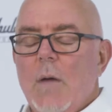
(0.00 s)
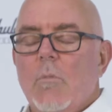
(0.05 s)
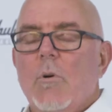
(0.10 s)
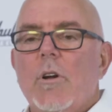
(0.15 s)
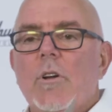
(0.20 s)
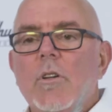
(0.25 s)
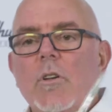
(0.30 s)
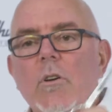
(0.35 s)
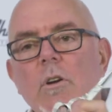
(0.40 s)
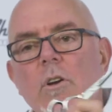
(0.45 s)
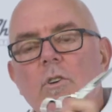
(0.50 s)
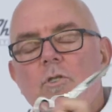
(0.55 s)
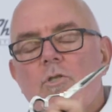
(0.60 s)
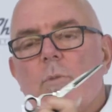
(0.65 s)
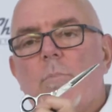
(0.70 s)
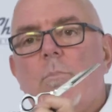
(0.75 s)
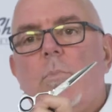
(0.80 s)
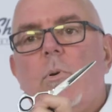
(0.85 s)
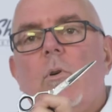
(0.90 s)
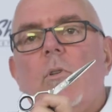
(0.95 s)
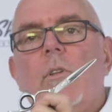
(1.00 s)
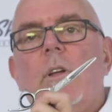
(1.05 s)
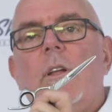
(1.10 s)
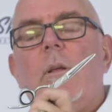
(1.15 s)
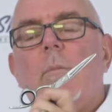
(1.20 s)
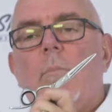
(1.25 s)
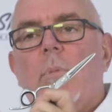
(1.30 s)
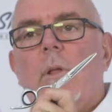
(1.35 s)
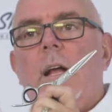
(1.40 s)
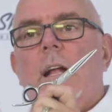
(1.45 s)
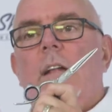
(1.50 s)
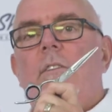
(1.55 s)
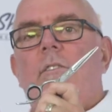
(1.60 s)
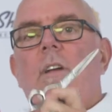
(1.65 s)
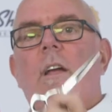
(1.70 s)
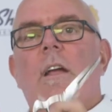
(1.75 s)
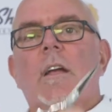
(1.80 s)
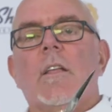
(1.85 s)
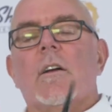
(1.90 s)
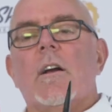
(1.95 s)
What you're doing is you're pulling the blades
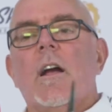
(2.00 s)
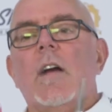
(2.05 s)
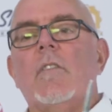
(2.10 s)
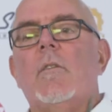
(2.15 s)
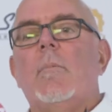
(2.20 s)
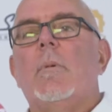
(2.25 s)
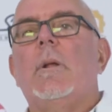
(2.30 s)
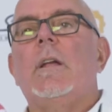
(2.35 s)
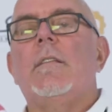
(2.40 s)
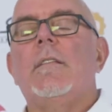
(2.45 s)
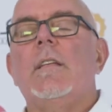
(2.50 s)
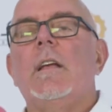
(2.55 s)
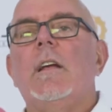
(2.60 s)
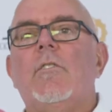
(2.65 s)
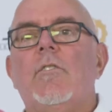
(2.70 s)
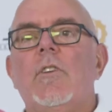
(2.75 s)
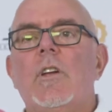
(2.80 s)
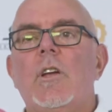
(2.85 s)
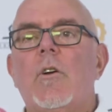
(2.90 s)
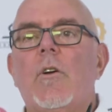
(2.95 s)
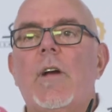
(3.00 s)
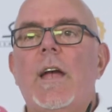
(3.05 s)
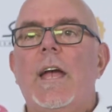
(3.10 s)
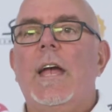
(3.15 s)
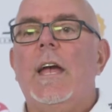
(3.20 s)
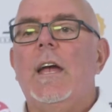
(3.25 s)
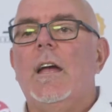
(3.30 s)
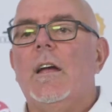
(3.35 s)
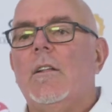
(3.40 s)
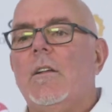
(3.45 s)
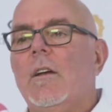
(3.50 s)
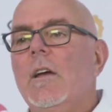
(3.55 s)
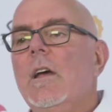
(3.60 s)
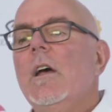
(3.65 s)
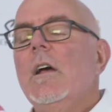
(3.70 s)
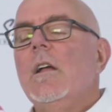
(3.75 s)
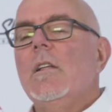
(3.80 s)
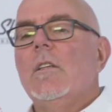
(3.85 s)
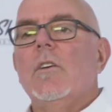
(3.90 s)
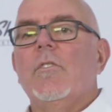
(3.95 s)
together. Everybody thinks that your hand
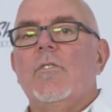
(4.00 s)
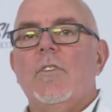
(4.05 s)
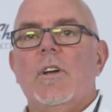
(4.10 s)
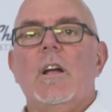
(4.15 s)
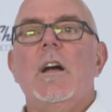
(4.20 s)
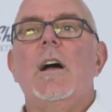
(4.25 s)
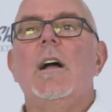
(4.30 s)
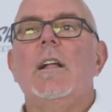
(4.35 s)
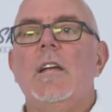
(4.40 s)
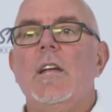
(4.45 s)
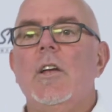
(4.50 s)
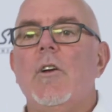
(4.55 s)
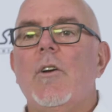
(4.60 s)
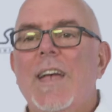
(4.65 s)
does the cutting.